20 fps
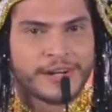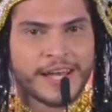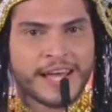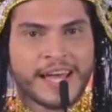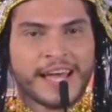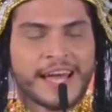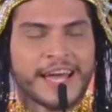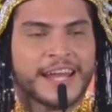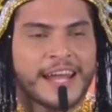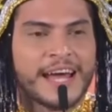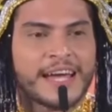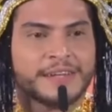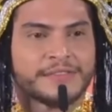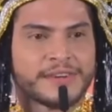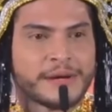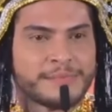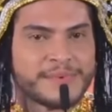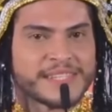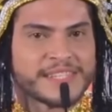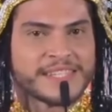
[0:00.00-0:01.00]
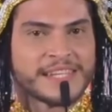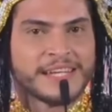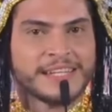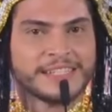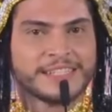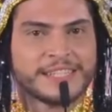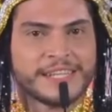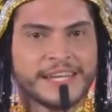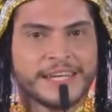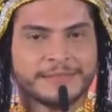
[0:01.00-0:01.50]
and I'm
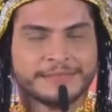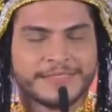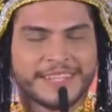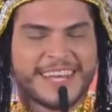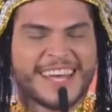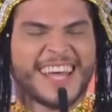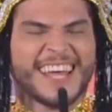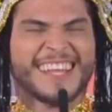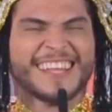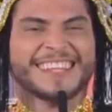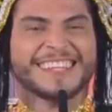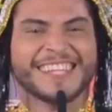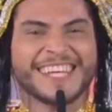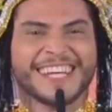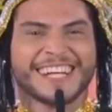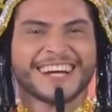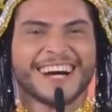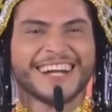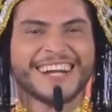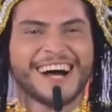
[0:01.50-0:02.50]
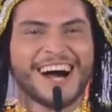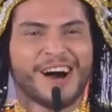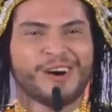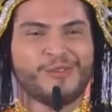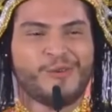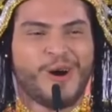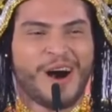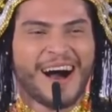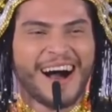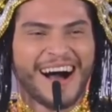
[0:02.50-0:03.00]
representing
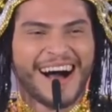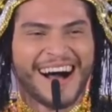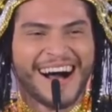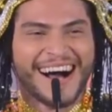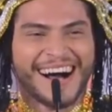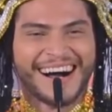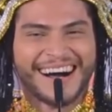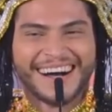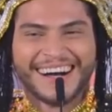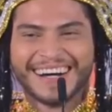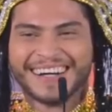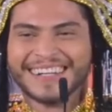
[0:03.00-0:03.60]
Nicaragua.